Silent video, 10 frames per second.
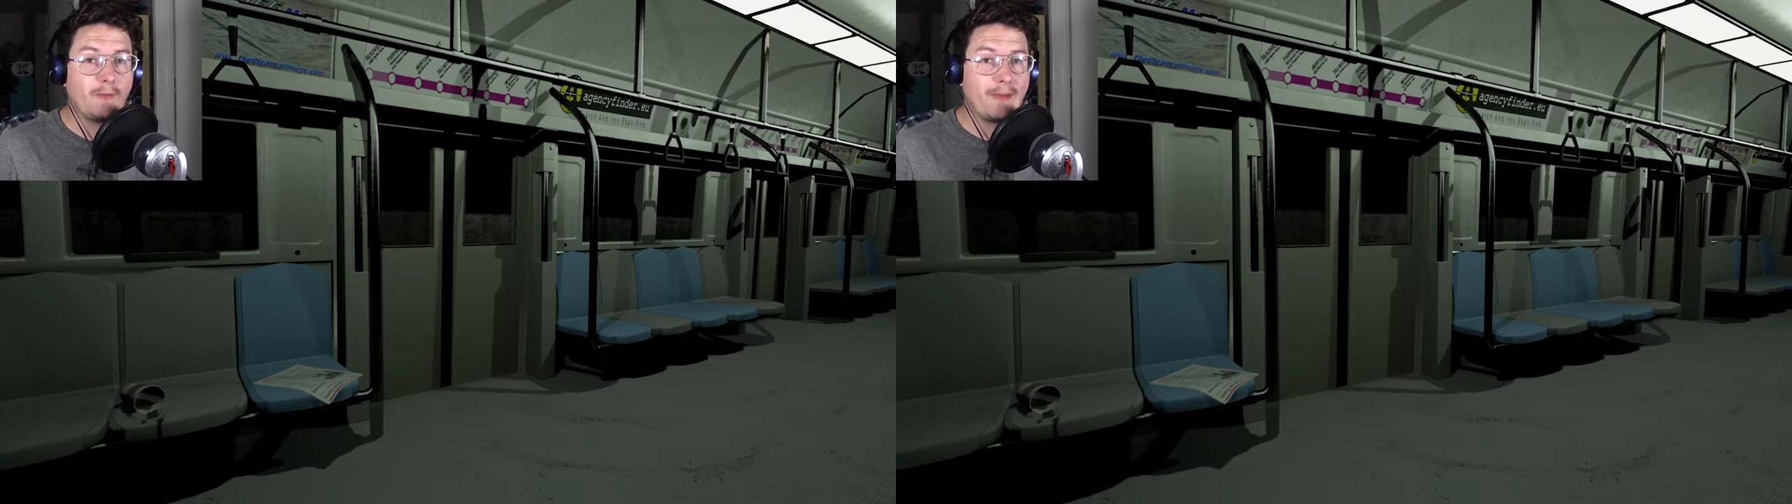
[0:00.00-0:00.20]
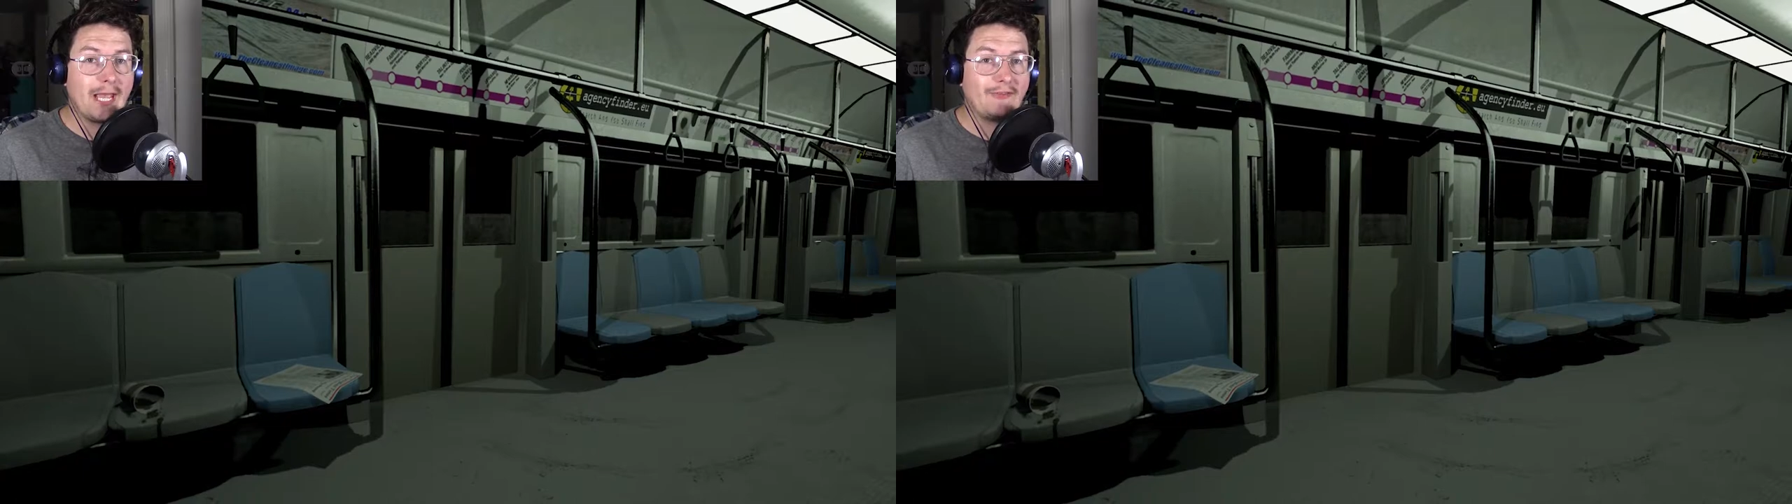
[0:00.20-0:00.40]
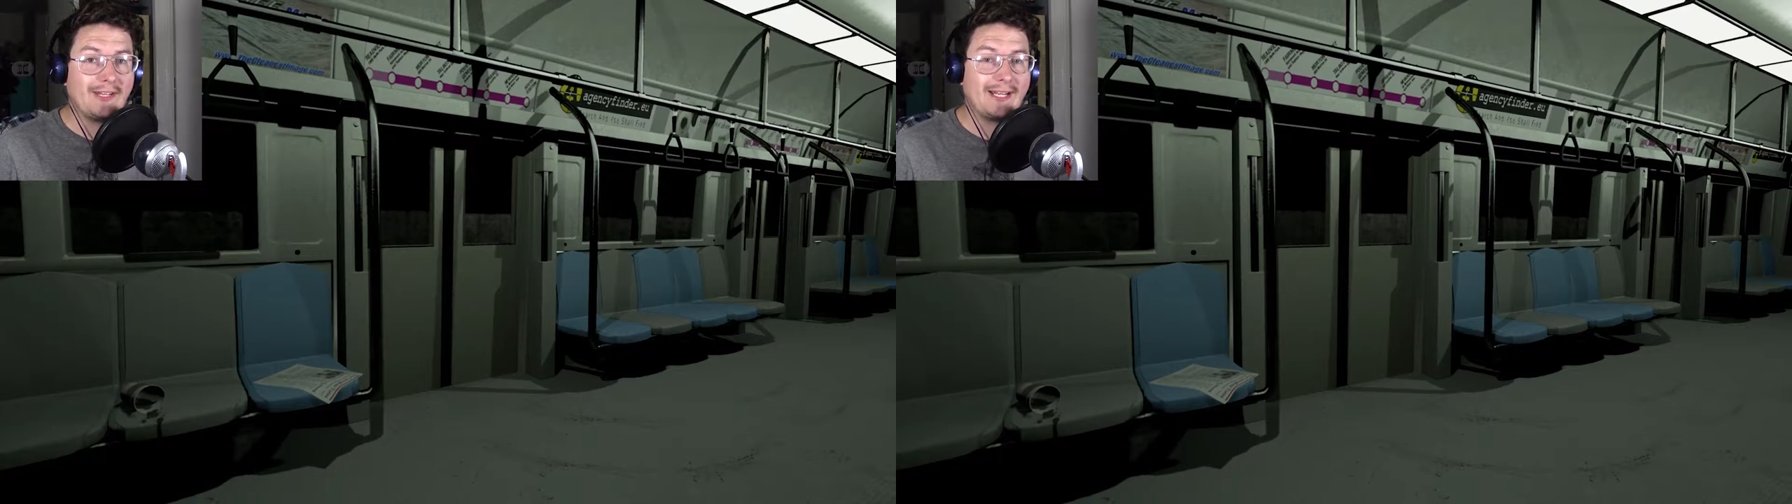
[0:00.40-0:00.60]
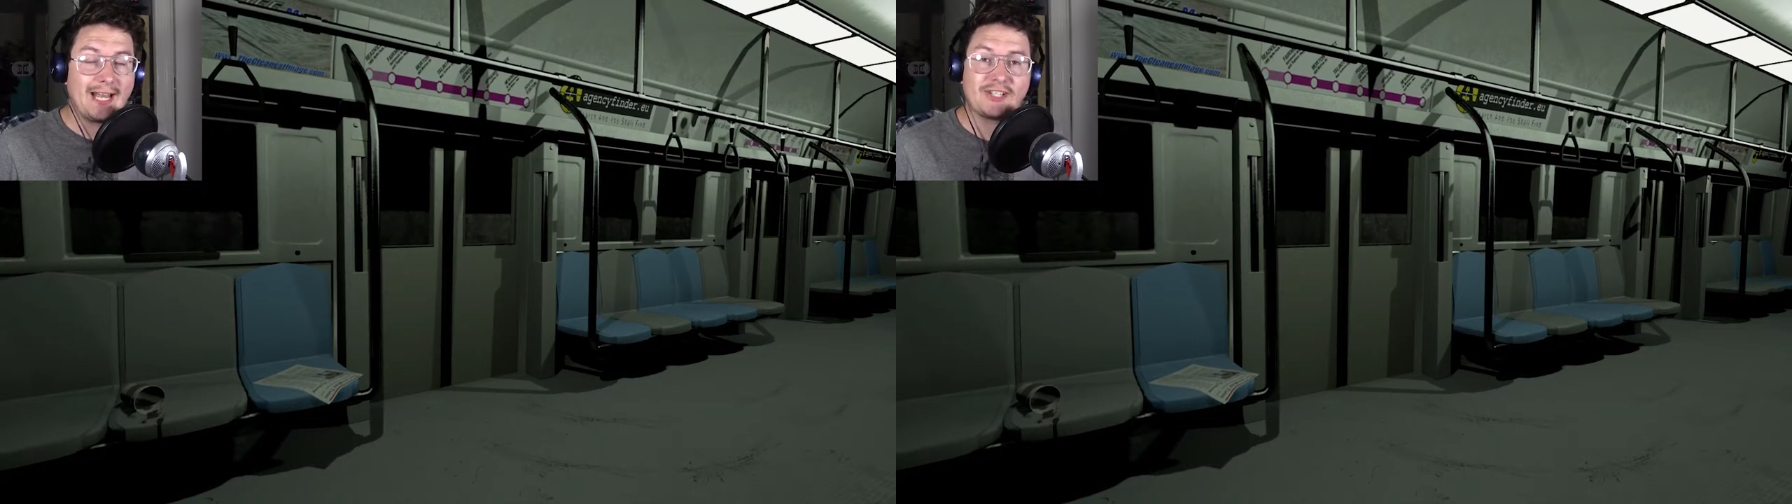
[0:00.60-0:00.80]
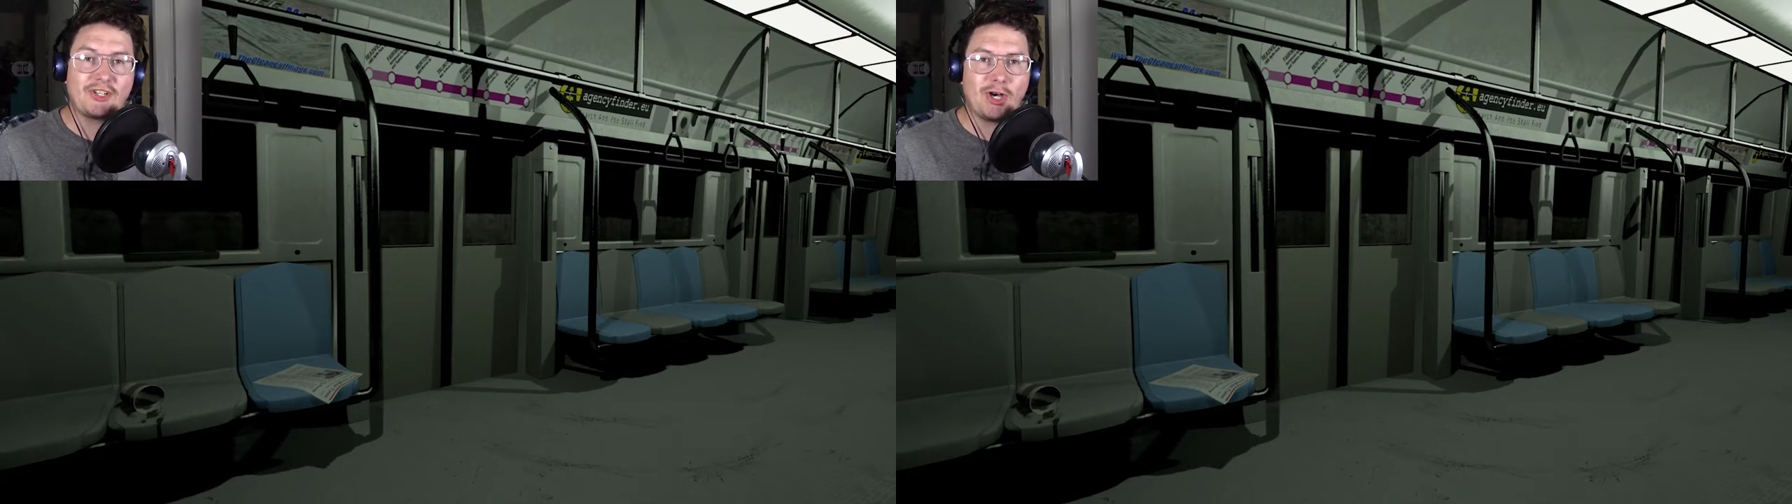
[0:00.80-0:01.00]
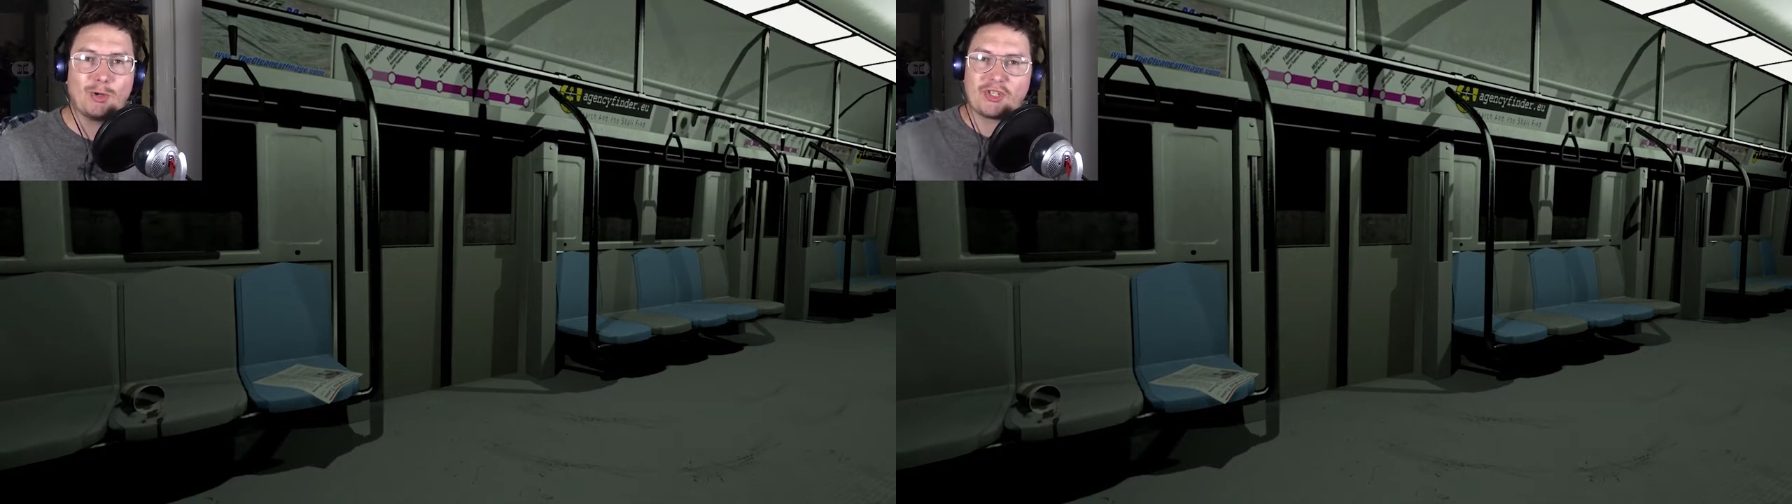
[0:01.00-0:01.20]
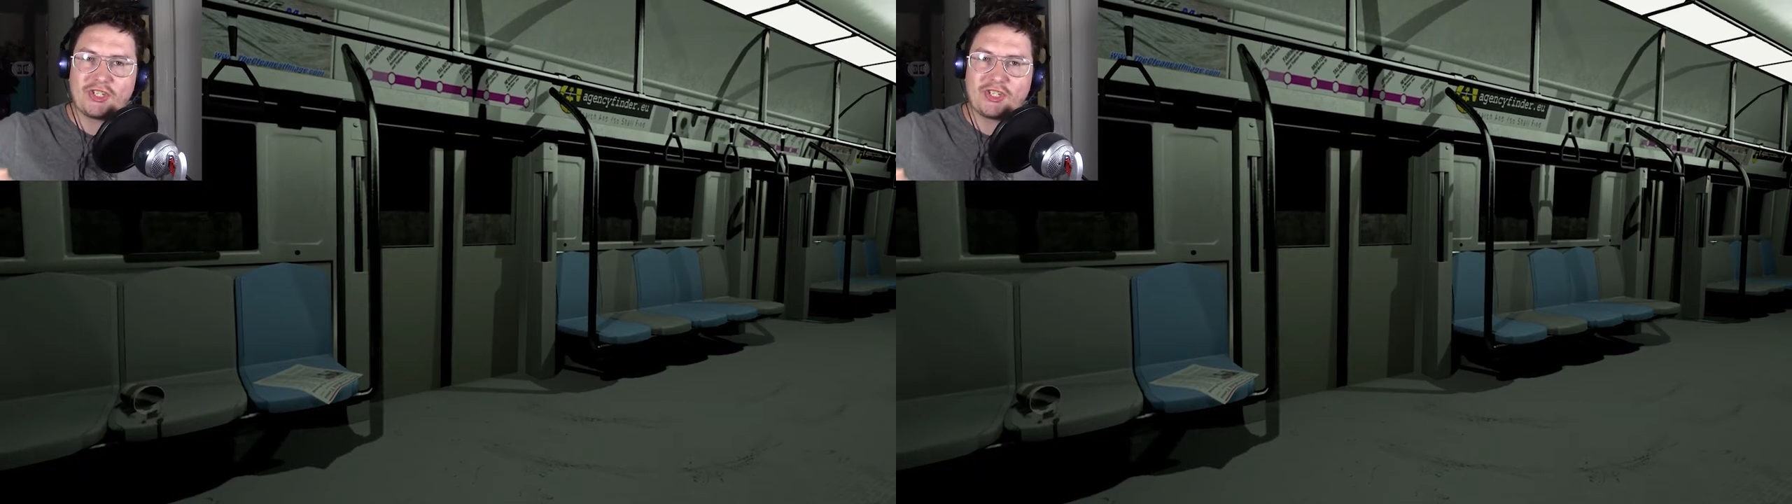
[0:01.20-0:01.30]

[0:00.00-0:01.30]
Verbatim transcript: birthday, that's called